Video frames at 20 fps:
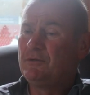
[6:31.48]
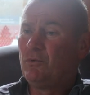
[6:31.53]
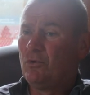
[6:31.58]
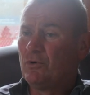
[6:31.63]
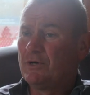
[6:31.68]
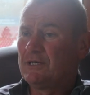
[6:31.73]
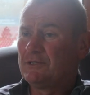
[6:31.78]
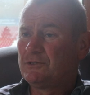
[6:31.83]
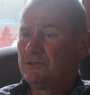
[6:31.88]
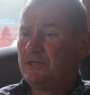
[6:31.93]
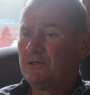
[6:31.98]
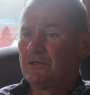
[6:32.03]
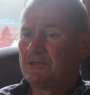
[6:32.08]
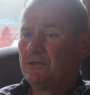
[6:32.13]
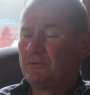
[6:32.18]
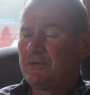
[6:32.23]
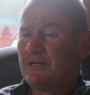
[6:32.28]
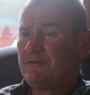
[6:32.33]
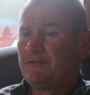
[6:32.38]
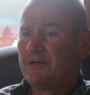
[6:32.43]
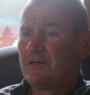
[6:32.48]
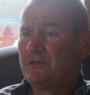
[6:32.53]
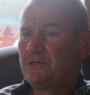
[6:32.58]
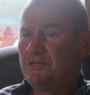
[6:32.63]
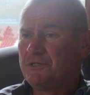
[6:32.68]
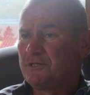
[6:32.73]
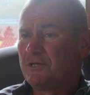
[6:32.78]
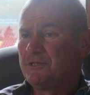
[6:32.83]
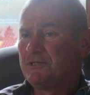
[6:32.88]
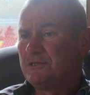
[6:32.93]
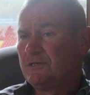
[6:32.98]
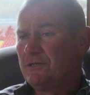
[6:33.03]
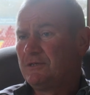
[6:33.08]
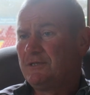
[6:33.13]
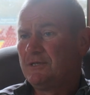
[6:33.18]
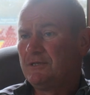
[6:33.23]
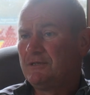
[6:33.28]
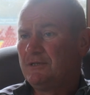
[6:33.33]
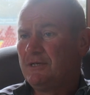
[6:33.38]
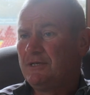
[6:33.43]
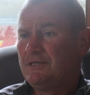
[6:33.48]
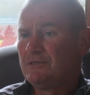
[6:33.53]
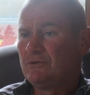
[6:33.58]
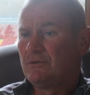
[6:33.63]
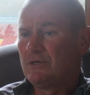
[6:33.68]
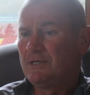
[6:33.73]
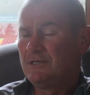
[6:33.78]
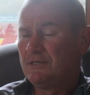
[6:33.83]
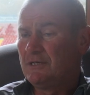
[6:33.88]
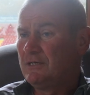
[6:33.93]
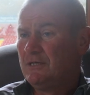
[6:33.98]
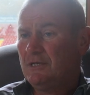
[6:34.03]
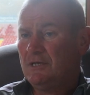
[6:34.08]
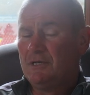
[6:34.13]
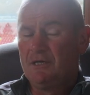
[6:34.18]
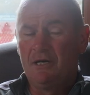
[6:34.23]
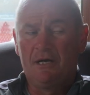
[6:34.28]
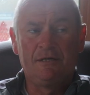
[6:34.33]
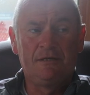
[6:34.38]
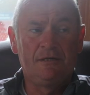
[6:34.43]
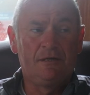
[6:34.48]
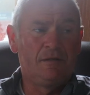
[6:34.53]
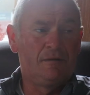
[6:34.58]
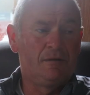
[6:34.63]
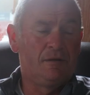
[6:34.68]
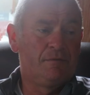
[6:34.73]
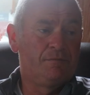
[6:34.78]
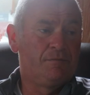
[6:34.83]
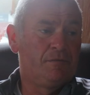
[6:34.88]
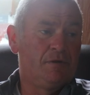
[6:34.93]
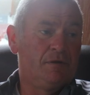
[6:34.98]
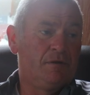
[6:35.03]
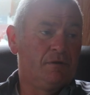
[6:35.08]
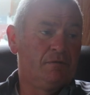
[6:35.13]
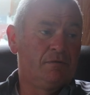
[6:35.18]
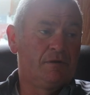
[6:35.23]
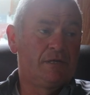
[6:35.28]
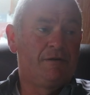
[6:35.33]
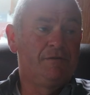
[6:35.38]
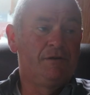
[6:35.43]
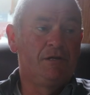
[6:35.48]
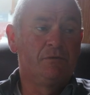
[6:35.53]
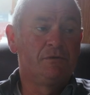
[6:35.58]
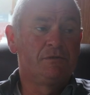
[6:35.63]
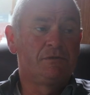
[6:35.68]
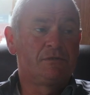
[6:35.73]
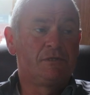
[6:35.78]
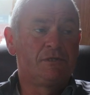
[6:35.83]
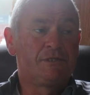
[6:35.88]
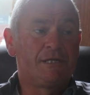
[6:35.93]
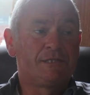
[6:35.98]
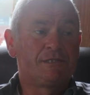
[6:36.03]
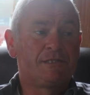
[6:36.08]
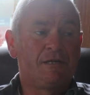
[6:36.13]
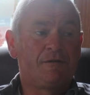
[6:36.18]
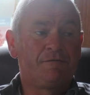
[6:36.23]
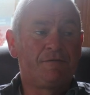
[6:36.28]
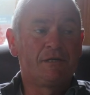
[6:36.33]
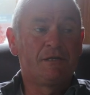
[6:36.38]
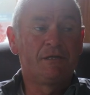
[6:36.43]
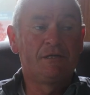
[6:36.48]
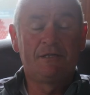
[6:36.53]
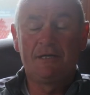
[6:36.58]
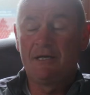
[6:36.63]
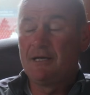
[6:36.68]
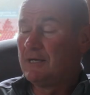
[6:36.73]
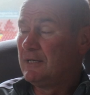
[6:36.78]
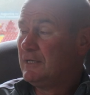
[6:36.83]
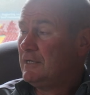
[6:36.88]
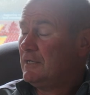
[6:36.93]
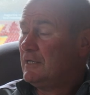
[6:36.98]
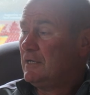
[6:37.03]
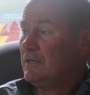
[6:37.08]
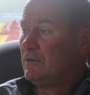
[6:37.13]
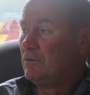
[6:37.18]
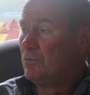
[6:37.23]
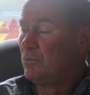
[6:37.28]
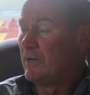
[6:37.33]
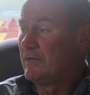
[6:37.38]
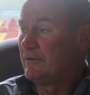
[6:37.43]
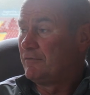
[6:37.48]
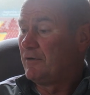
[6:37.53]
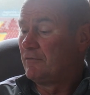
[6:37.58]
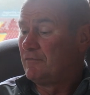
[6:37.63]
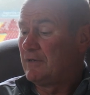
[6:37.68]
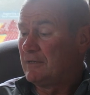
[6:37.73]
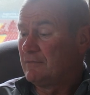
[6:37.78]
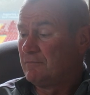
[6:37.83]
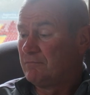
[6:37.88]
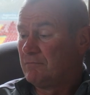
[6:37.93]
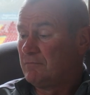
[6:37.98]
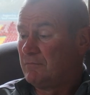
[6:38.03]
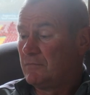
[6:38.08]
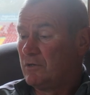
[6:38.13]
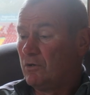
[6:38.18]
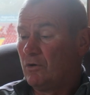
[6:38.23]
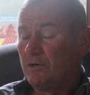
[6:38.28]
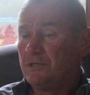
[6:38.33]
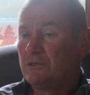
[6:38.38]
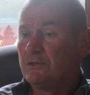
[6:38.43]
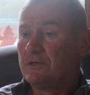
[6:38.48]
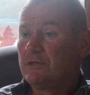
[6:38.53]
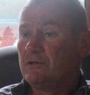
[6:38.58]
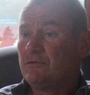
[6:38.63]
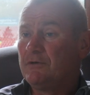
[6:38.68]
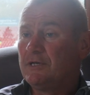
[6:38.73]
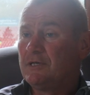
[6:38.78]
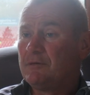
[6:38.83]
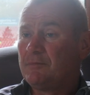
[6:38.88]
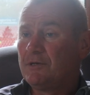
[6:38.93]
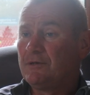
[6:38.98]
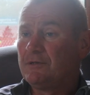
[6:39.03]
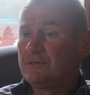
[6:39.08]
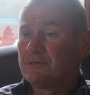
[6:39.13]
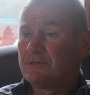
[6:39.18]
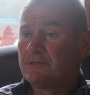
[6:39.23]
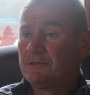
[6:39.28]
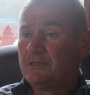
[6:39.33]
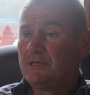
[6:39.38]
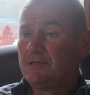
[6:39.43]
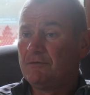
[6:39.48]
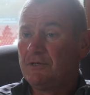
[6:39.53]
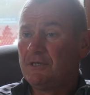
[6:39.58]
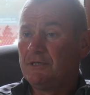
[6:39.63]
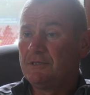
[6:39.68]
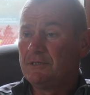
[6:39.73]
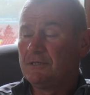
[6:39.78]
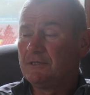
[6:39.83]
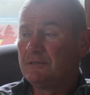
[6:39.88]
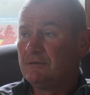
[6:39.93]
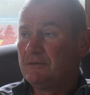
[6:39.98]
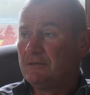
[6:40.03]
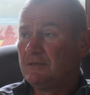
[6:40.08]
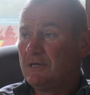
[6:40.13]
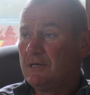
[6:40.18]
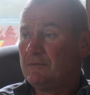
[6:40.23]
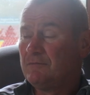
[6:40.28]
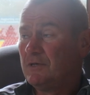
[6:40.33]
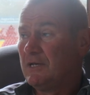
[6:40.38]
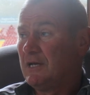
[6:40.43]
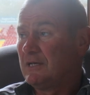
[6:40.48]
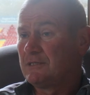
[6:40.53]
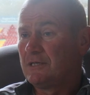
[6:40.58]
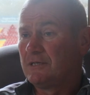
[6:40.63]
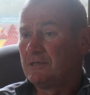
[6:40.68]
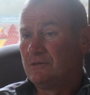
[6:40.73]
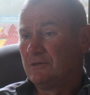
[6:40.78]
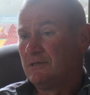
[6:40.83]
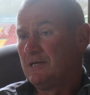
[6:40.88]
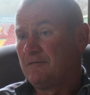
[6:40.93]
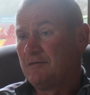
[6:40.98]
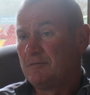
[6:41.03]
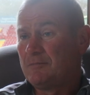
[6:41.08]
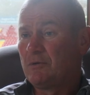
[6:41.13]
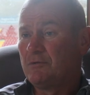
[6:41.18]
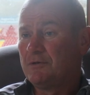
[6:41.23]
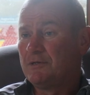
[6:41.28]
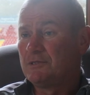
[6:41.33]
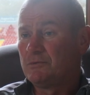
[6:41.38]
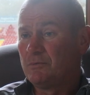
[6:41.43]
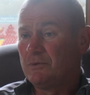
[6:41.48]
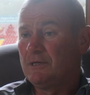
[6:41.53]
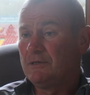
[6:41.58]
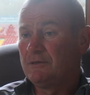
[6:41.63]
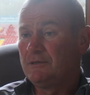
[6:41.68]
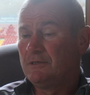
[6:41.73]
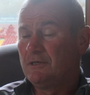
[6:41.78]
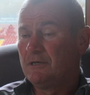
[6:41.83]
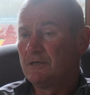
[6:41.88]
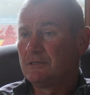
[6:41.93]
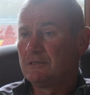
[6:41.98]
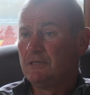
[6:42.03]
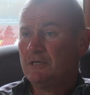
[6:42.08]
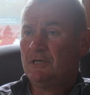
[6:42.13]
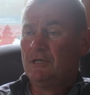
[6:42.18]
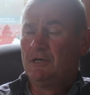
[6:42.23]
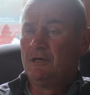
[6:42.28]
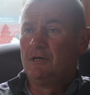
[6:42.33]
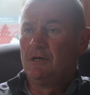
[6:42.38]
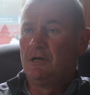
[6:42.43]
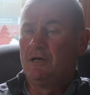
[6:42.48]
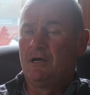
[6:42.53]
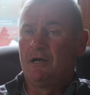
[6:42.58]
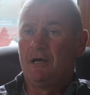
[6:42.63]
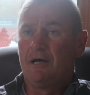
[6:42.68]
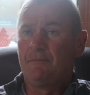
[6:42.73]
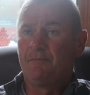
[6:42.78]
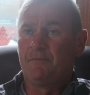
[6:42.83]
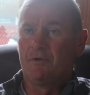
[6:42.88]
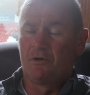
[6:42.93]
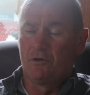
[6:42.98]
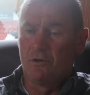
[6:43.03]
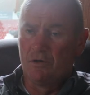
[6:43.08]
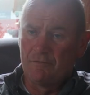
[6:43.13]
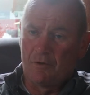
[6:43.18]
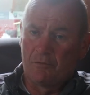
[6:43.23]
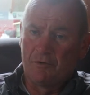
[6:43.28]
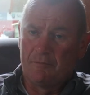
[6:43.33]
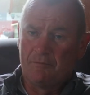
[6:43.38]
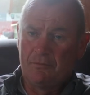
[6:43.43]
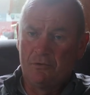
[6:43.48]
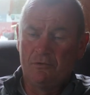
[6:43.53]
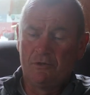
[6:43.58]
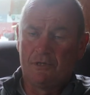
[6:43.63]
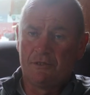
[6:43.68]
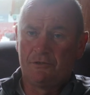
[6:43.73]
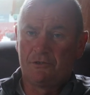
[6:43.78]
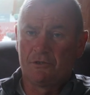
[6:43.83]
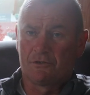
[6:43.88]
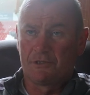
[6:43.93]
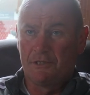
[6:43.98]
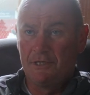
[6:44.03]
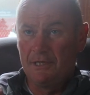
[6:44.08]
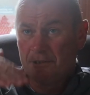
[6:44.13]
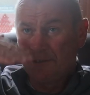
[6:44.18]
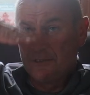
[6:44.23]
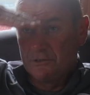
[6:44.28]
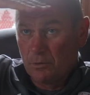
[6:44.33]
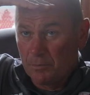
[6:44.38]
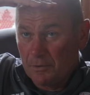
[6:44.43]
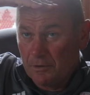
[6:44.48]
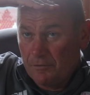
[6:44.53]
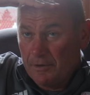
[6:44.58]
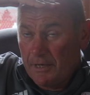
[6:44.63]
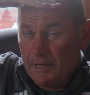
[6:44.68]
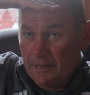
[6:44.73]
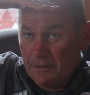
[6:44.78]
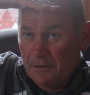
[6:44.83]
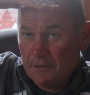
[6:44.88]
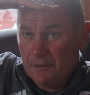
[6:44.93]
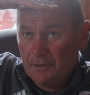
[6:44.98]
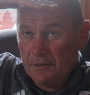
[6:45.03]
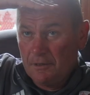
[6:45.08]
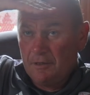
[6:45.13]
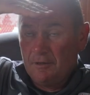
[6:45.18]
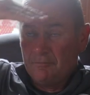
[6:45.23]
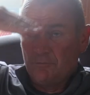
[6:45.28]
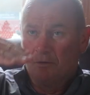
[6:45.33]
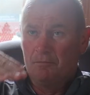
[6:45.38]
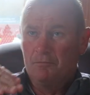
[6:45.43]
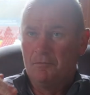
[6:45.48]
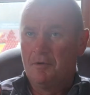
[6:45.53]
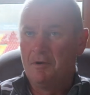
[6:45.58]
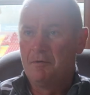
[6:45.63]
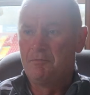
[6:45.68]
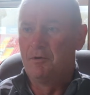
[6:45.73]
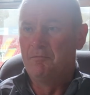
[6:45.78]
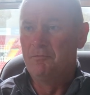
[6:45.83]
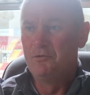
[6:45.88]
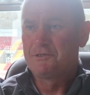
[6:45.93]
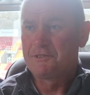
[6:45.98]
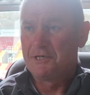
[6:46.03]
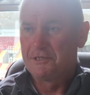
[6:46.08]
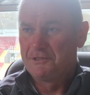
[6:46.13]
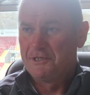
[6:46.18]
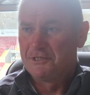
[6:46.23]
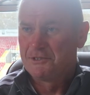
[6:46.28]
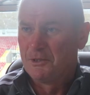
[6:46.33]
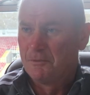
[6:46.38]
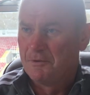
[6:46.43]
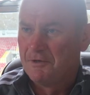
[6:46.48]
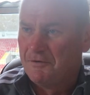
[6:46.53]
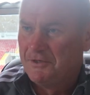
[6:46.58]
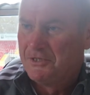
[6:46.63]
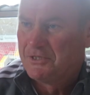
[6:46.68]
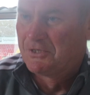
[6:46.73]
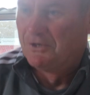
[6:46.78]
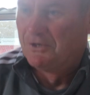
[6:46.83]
in water, so you're not doing anything on your joints and on your knees and all that, you know. And Gary Lewin suggested, I think, and went for that, and Clark, you've done it great, to be honest, you know, I really did. And the lads had a good laugh about it as well, you know, because... they're going around the pool and Josh Casey's up to there, but Musa's just up to his